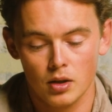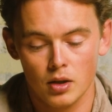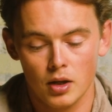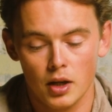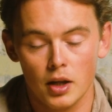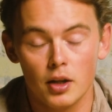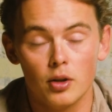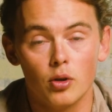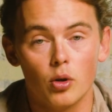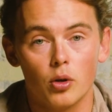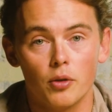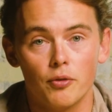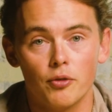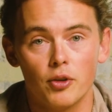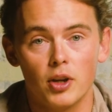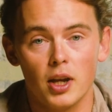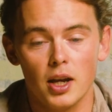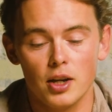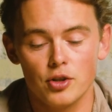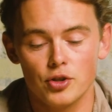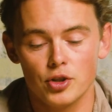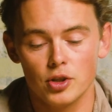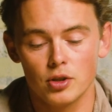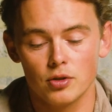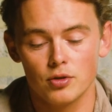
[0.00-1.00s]
In
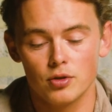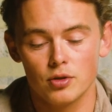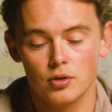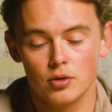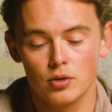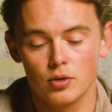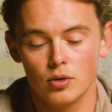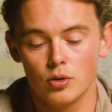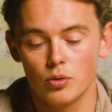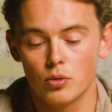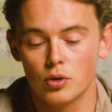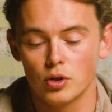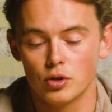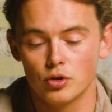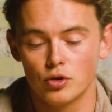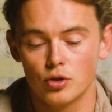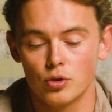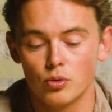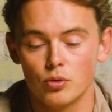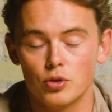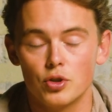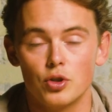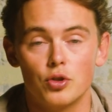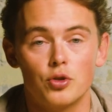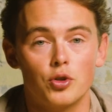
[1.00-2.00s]
notifications, you can
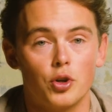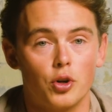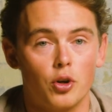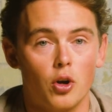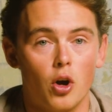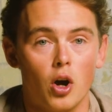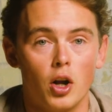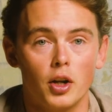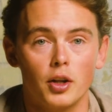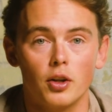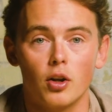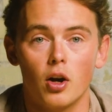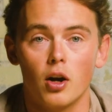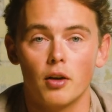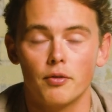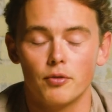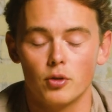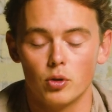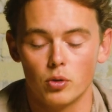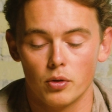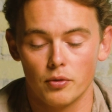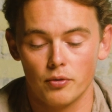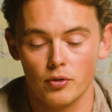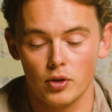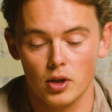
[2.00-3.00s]
choose to turn on and
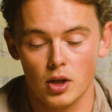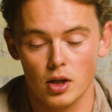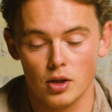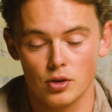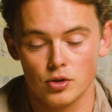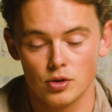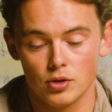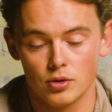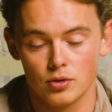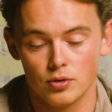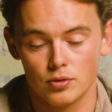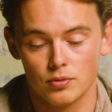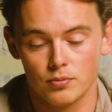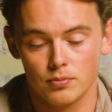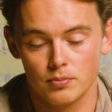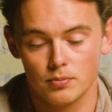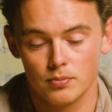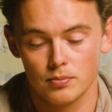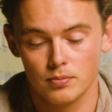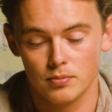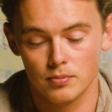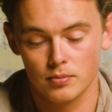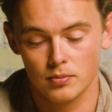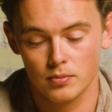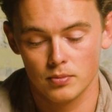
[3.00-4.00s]
off notifications.
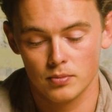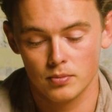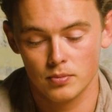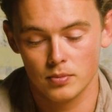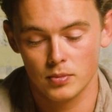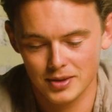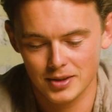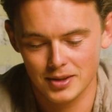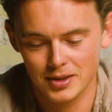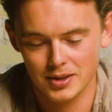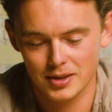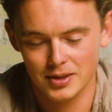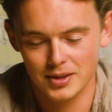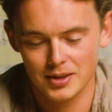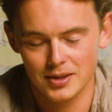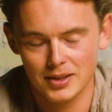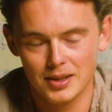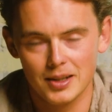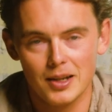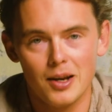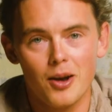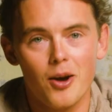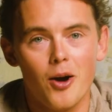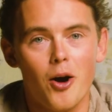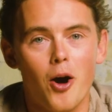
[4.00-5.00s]

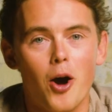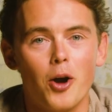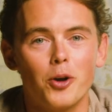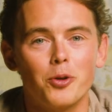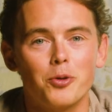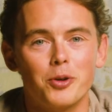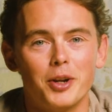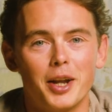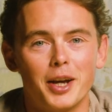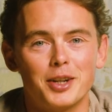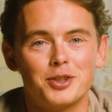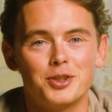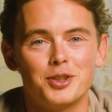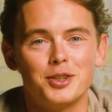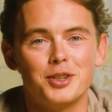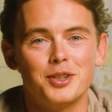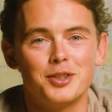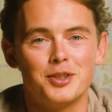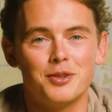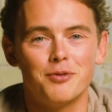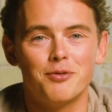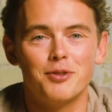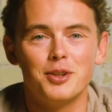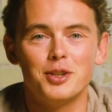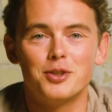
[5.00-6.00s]
Auto connection
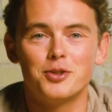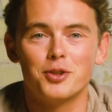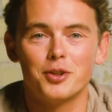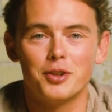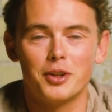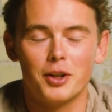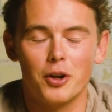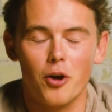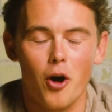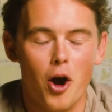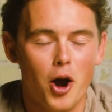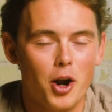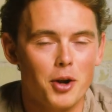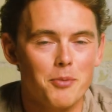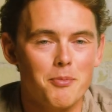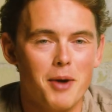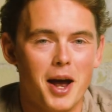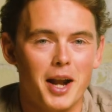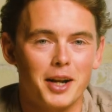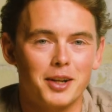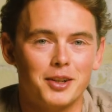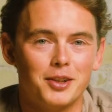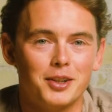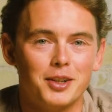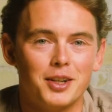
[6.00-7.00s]
is a feature that
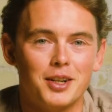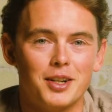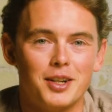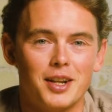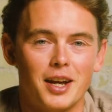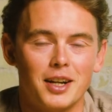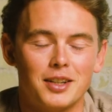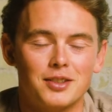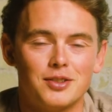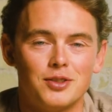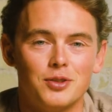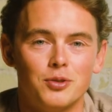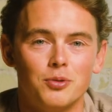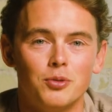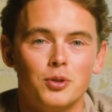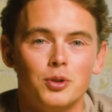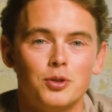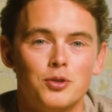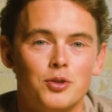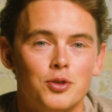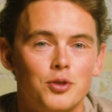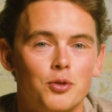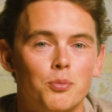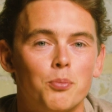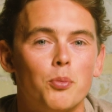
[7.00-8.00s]
automatically connects you
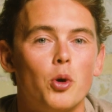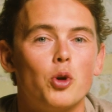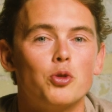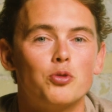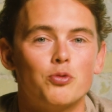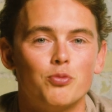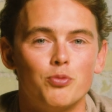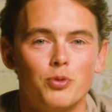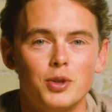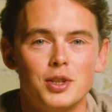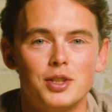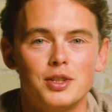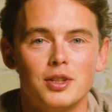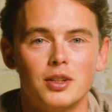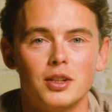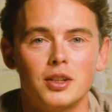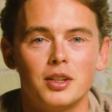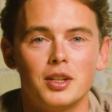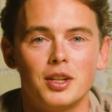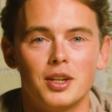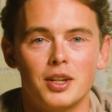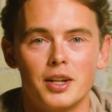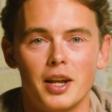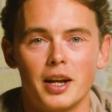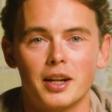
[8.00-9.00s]
to your most
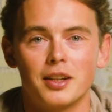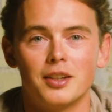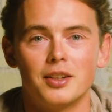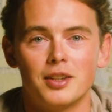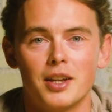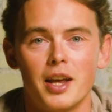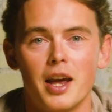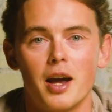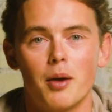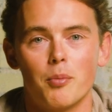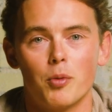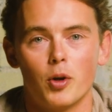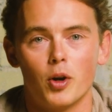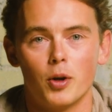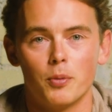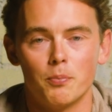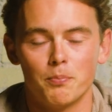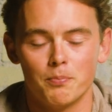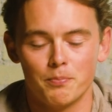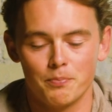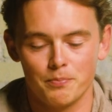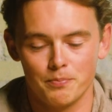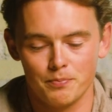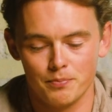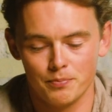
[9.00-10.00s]
recently connected camera.
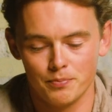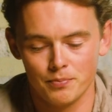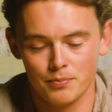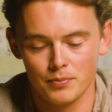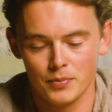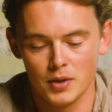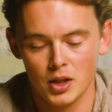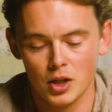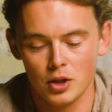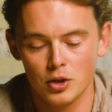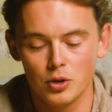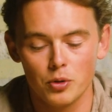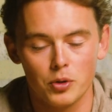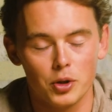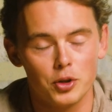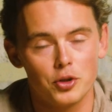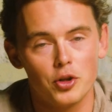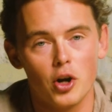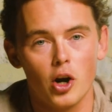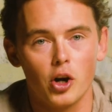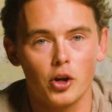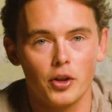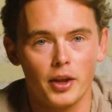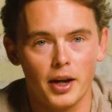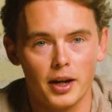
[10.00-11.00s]
You can
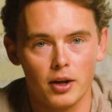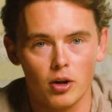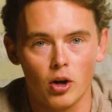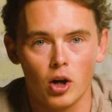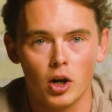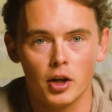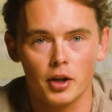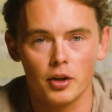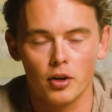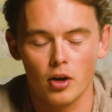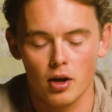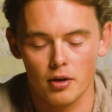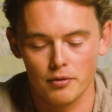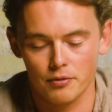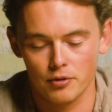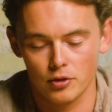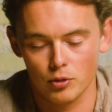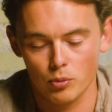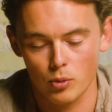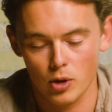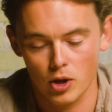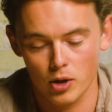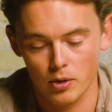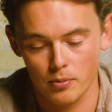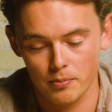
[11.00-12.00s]
toggle that on and off
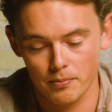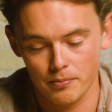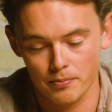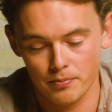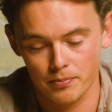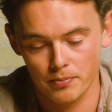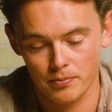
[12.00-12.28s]
as well.